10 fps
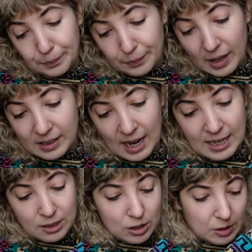
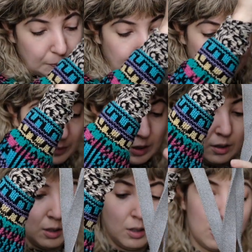attached.
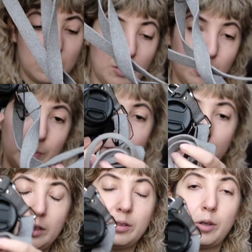So
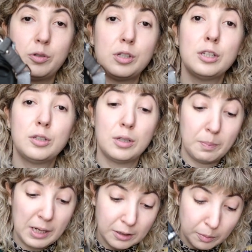this goes into the
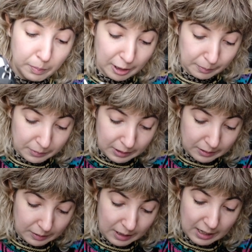main compartment,
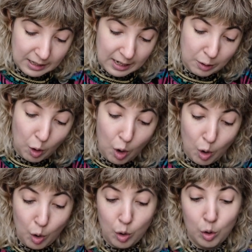and then
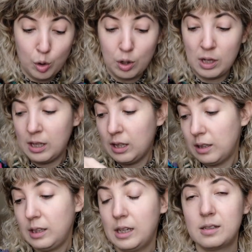all
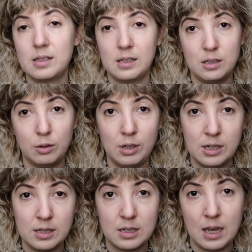the
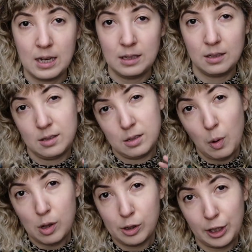accessories and the
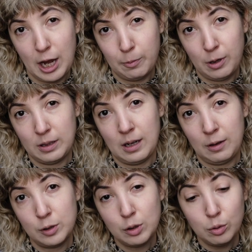smaller camera that I've
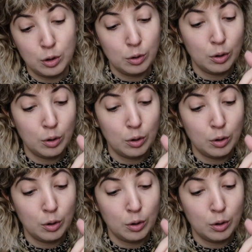shown you